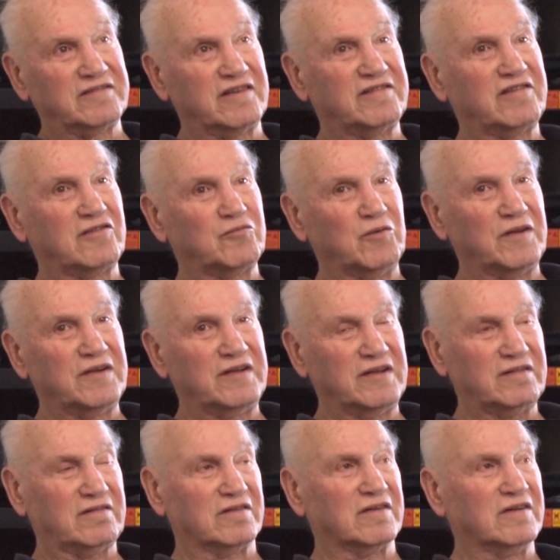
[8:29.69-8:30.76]
This is when
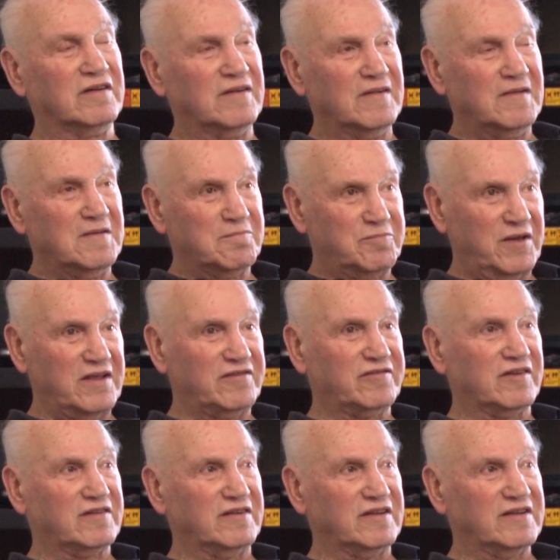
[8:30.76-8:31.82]
Hitler
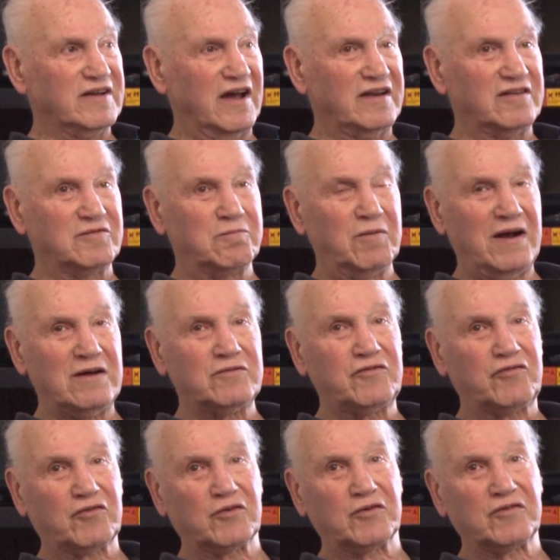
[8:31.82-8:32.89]
basically got his brown
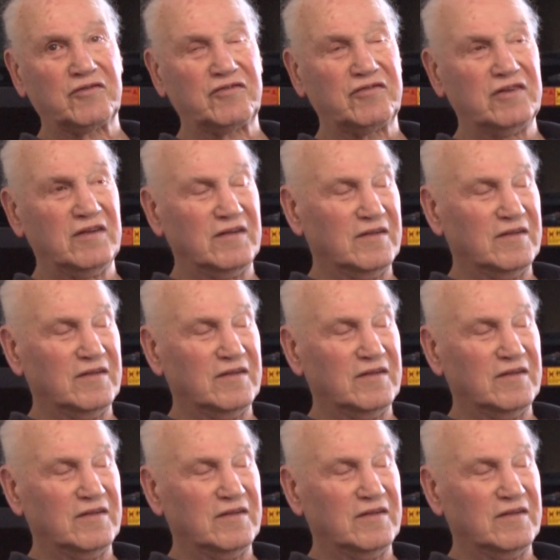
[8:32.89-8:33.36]
shirts